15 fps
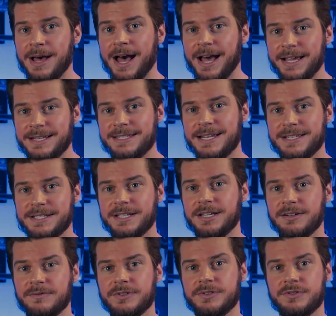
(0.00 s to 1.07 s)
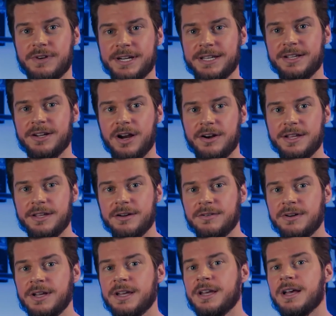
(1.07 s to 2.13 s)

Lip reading: high intensity interval training cardio,